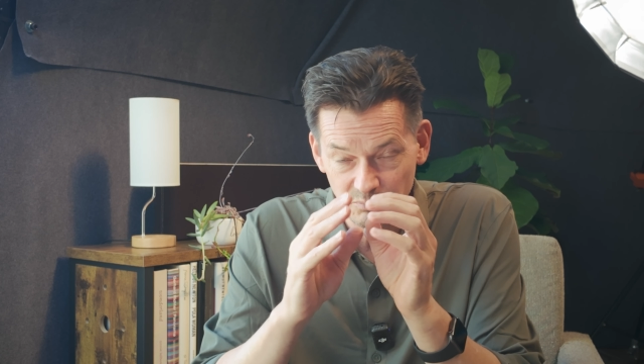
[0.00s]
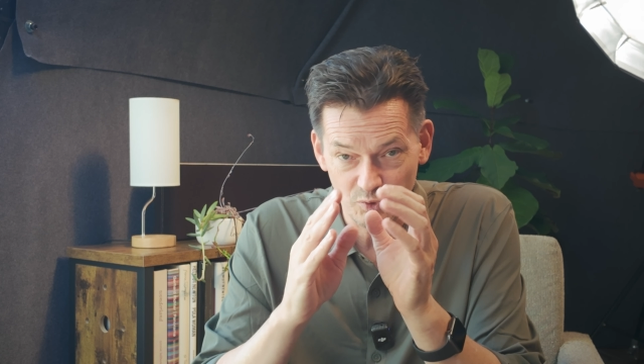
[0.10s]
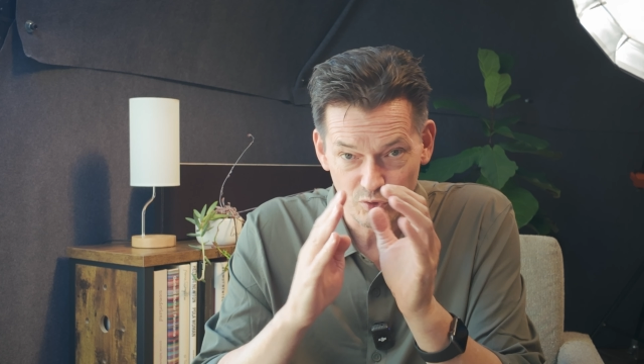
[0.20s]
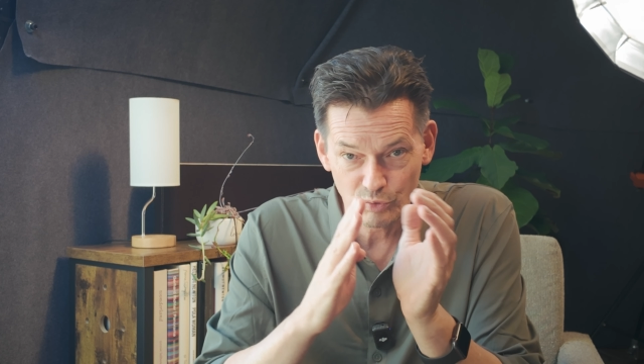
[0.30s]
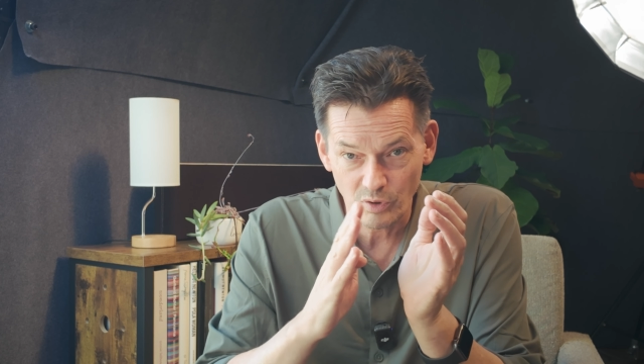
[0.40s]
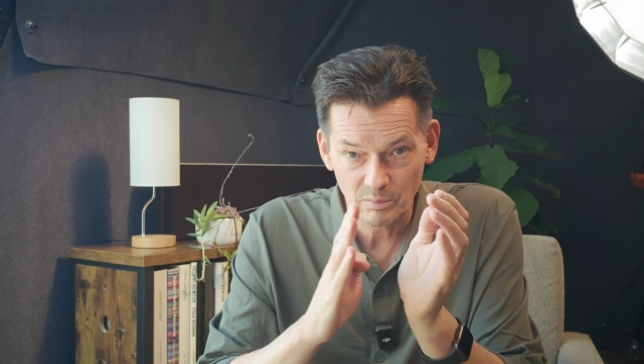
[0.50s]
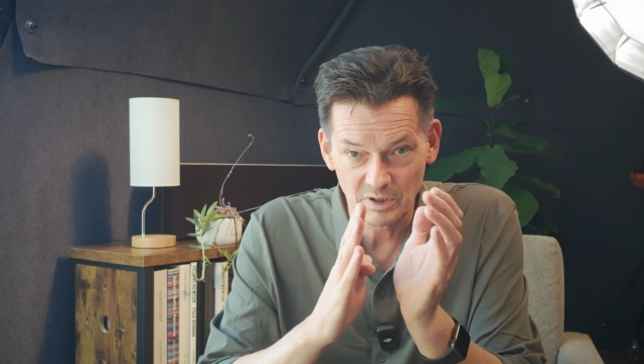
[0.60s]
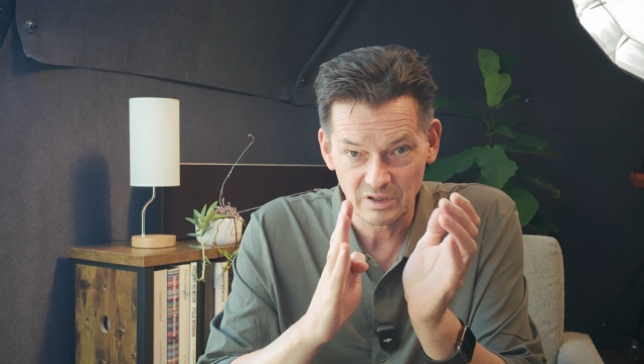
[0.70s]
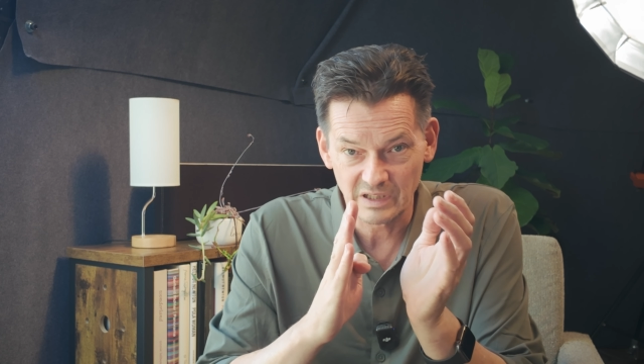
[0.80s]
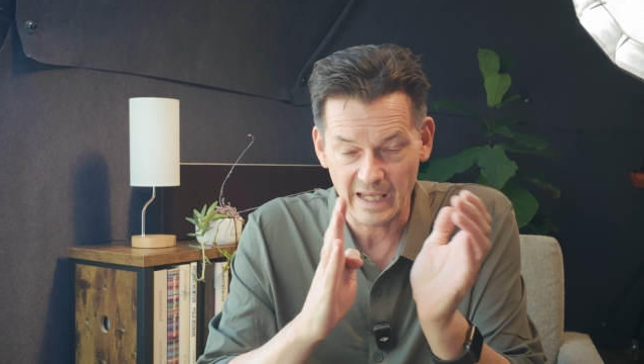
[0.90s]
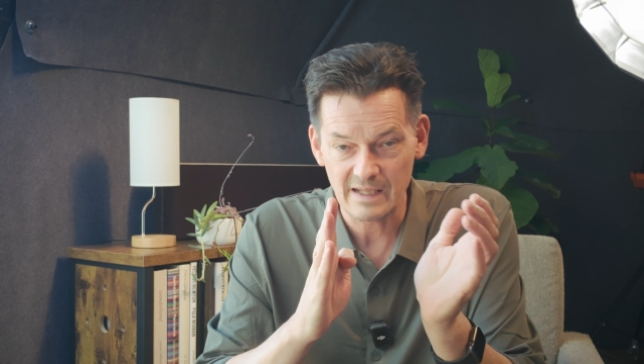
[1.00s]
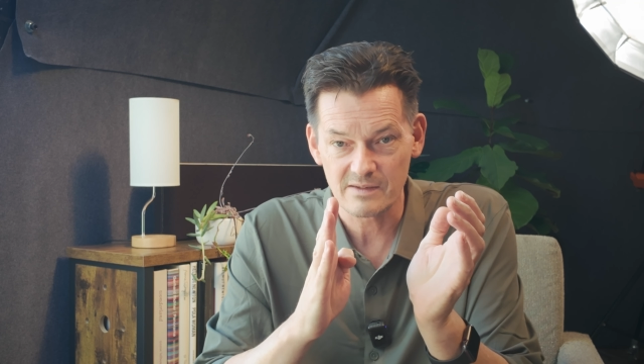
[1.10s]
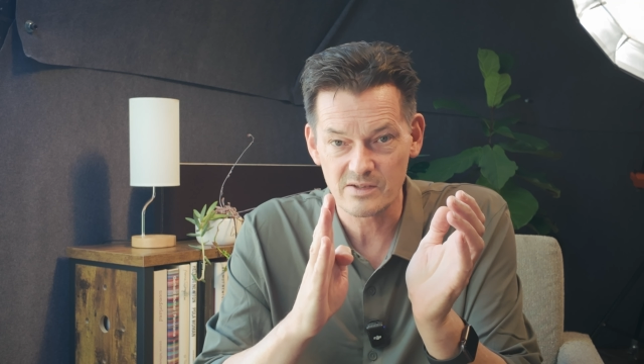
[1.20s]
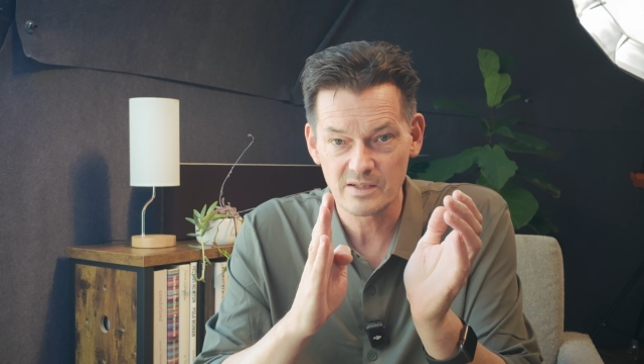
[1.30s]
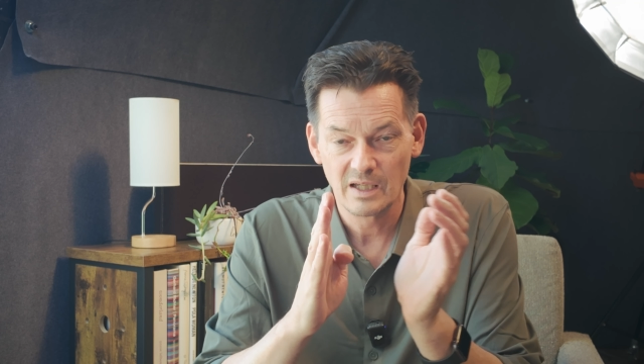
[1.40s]
normal
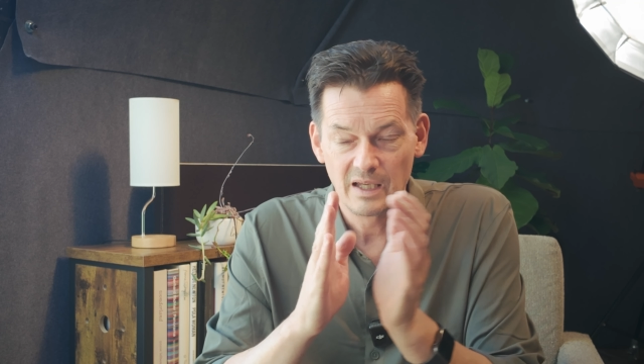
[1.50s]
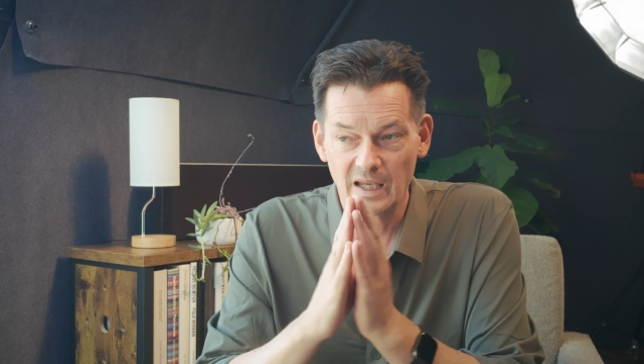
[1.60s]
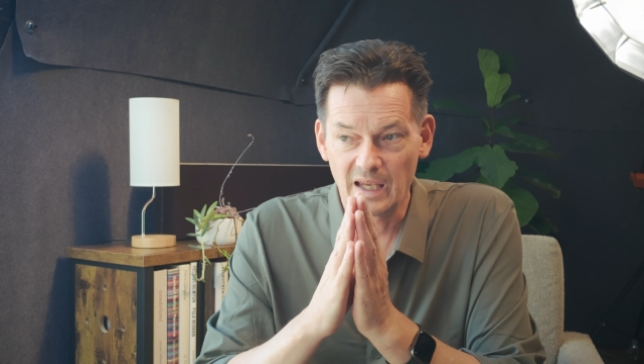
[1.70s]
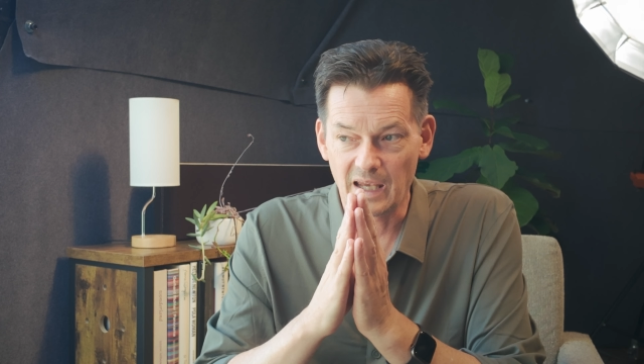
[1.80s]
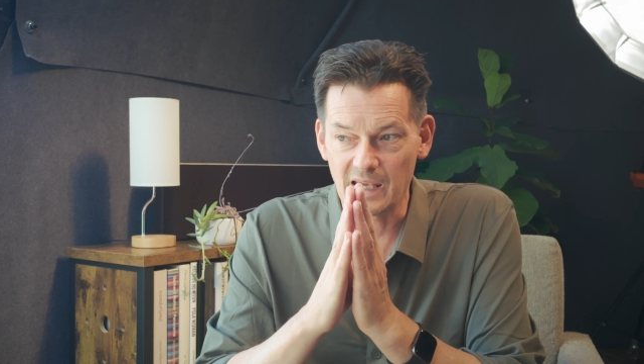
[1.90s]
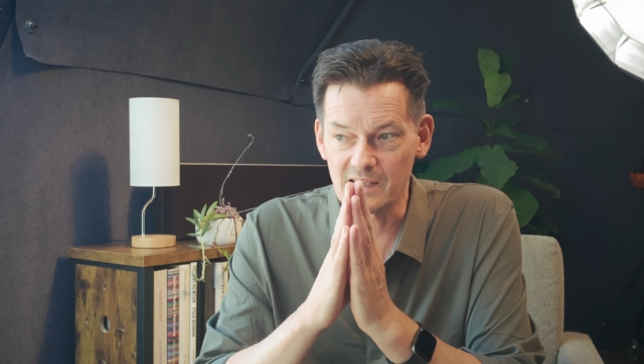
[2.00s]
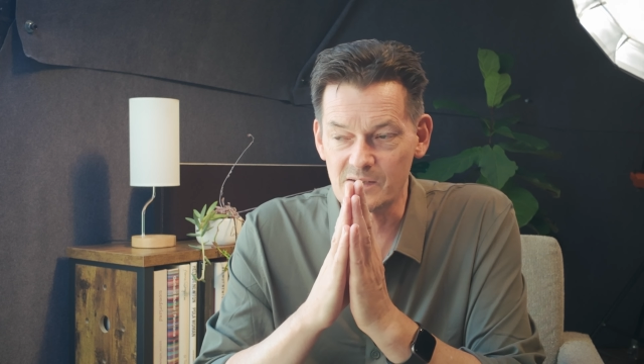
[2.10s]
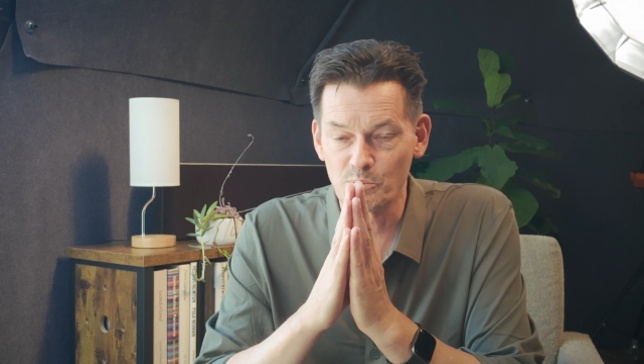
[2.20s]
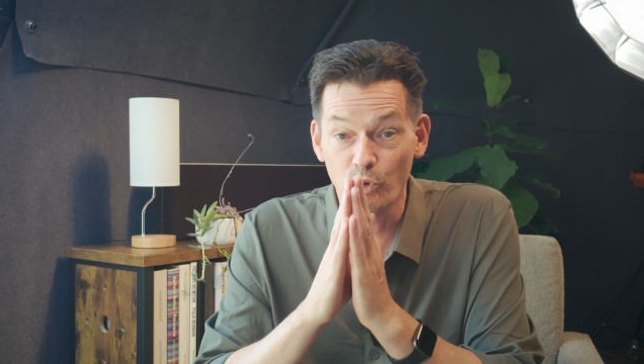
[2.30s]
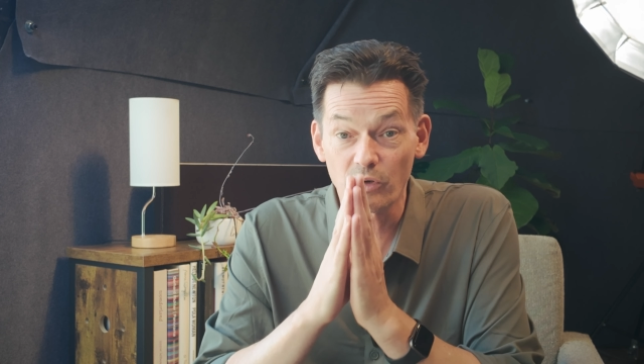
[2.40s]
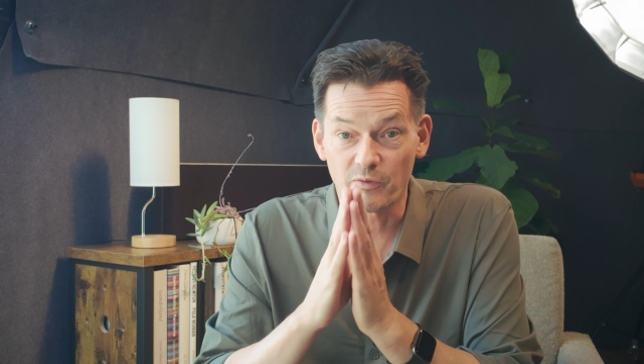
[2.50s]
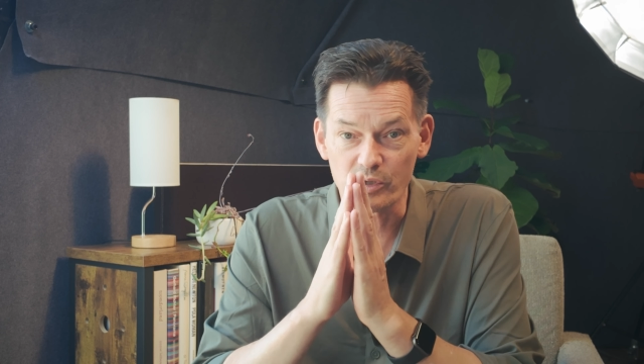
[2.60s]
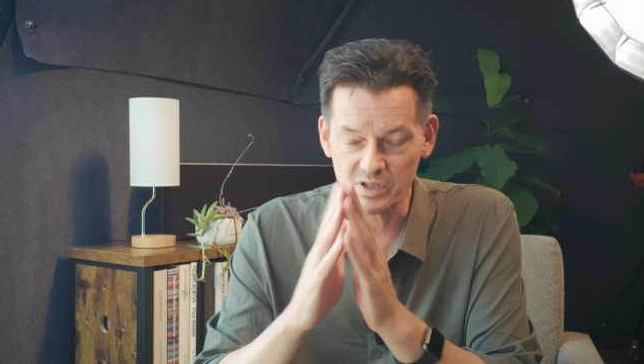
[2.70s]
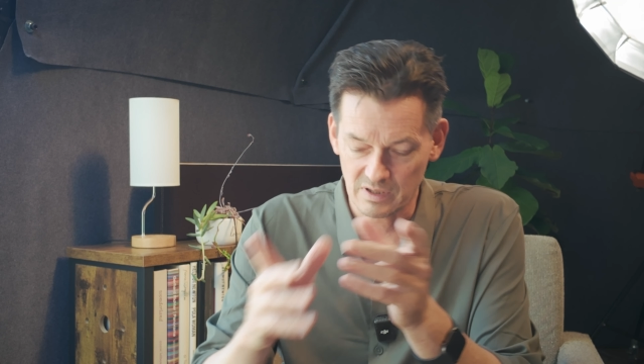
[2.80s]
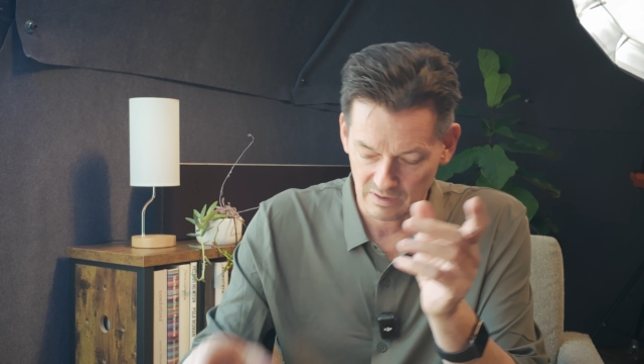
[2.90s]
lens is more
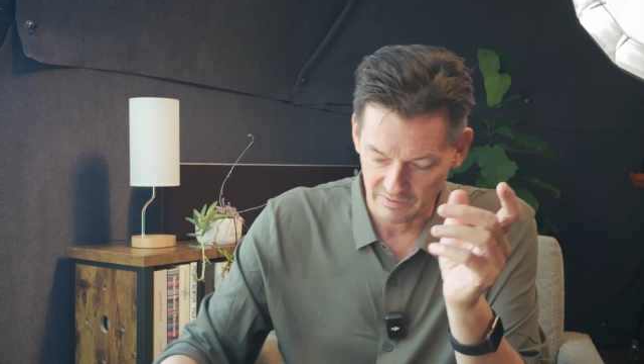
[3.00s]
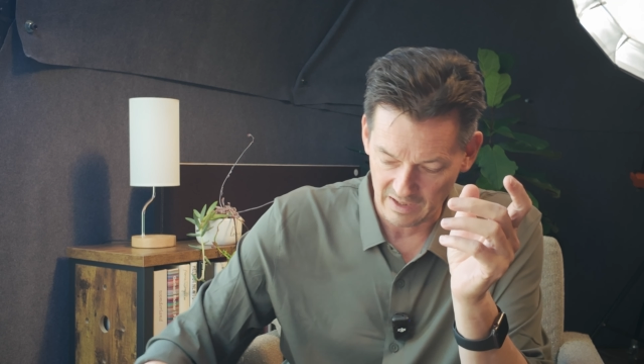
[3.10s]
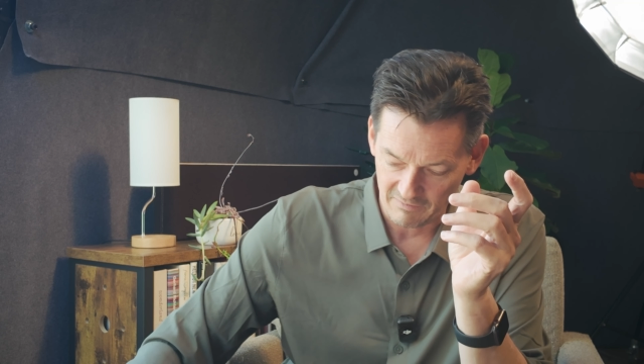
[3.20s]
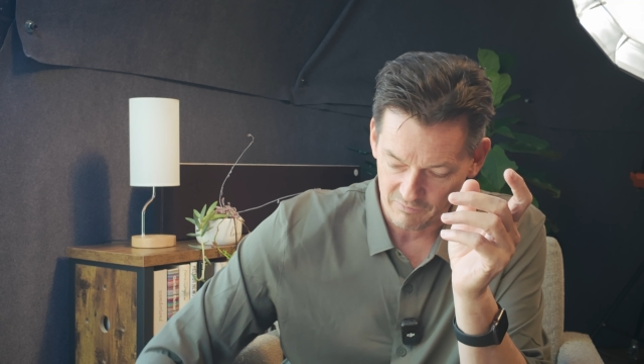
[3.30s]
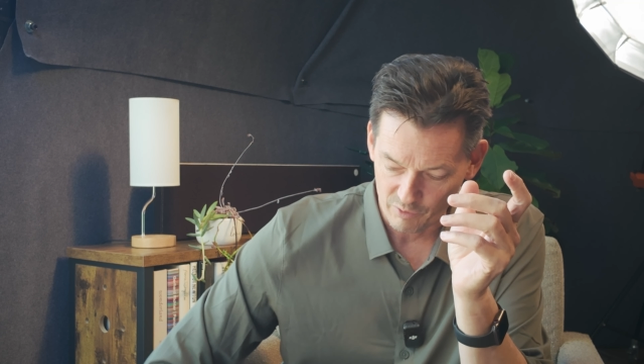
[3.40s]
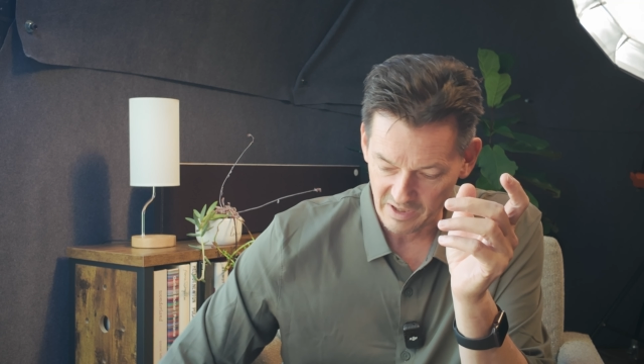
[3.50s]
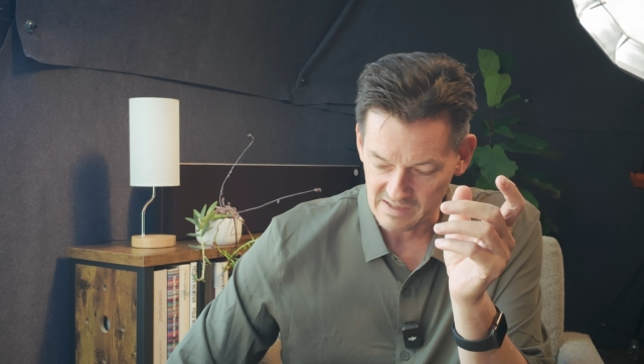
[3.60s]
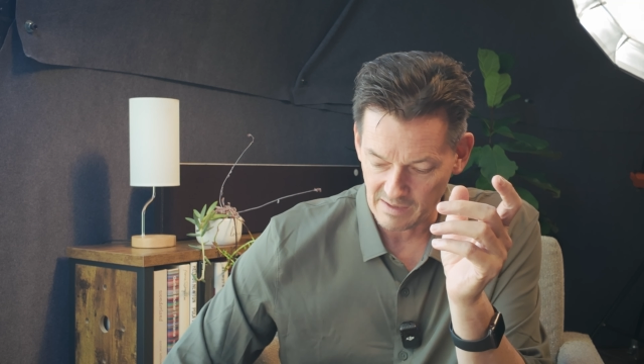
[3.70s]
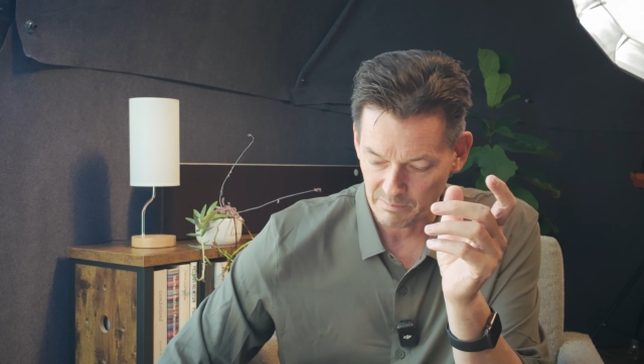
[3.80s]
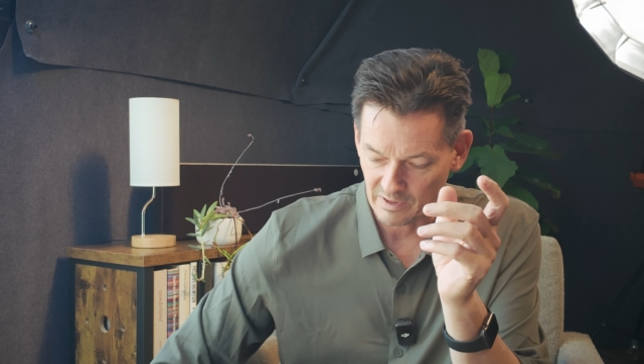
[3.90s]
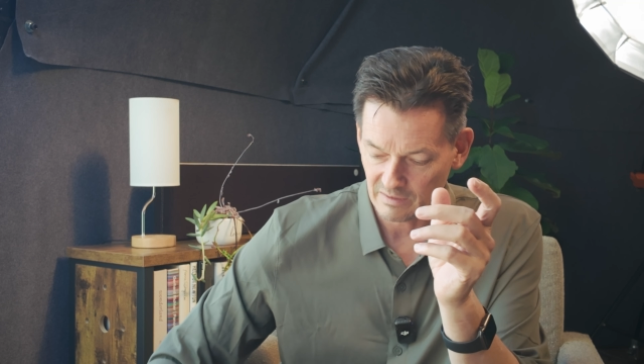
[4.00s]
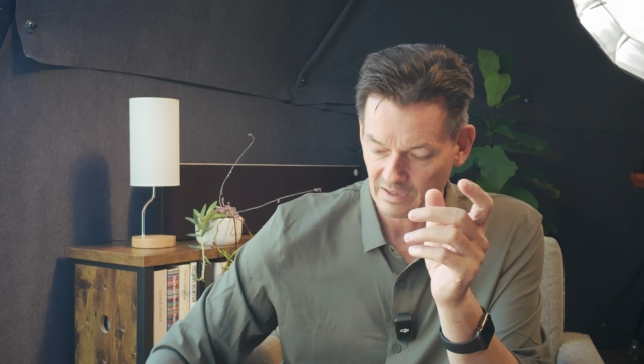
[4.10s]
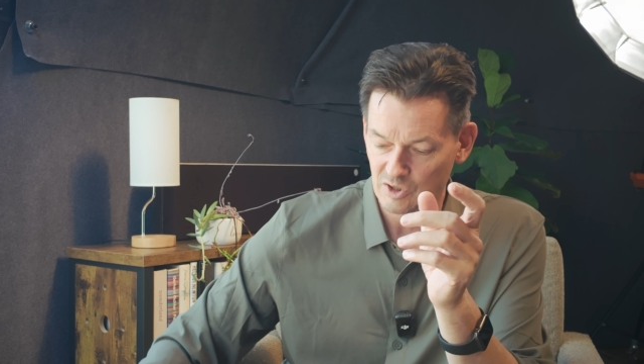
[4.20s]
versatile than, for example,